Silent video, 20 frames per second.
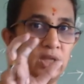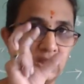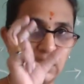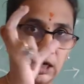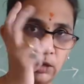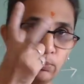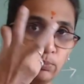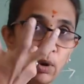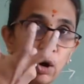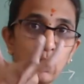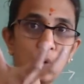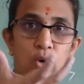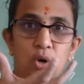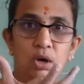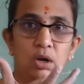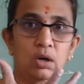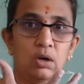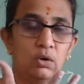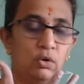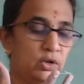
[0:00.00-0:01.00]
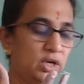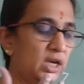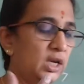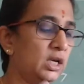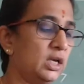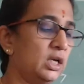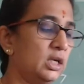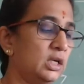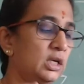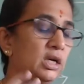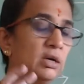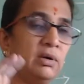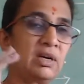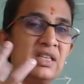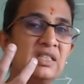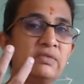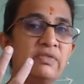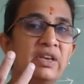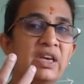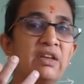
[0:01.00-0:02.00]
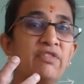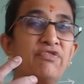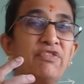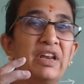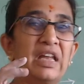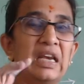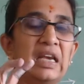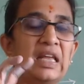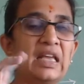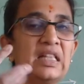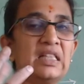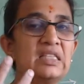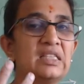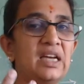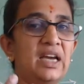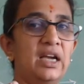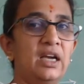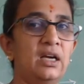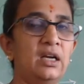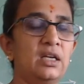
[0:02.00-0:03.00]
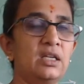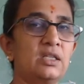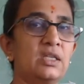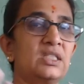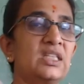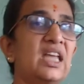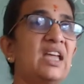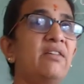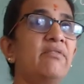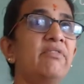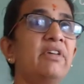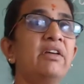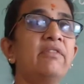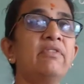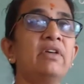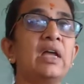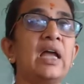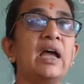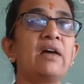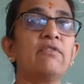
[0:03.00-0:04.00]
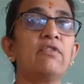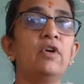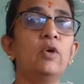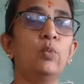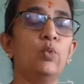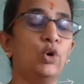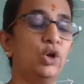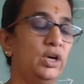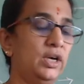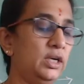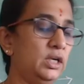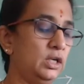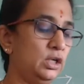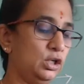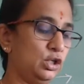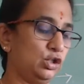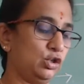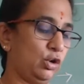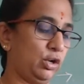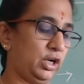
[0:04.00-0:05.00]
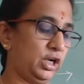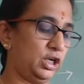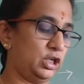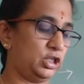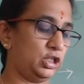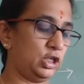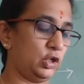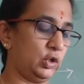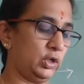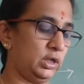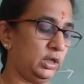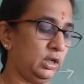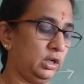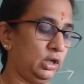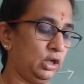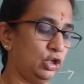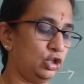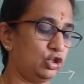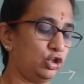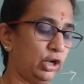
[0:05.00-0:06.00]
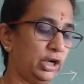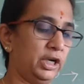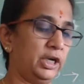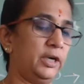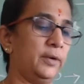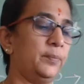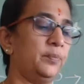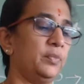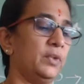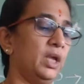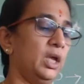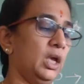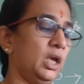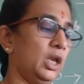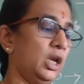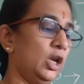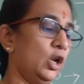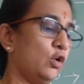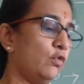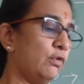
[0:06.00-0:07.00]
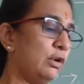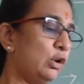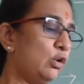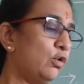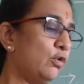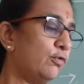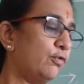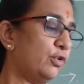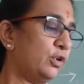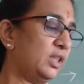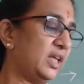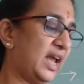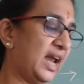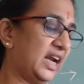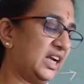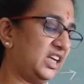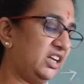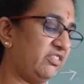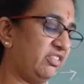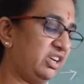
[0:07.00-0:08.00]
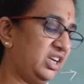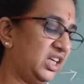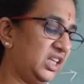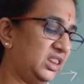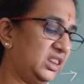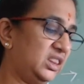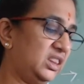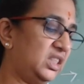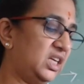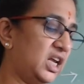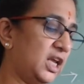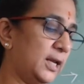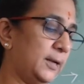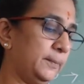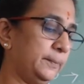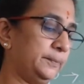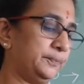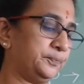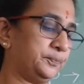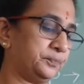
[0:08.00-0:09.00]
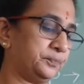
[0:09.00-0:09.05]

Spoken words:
that bowl. Okay. It is very freely inside. Same way we have our ball and socket joint. Now we'll go for the activity 3.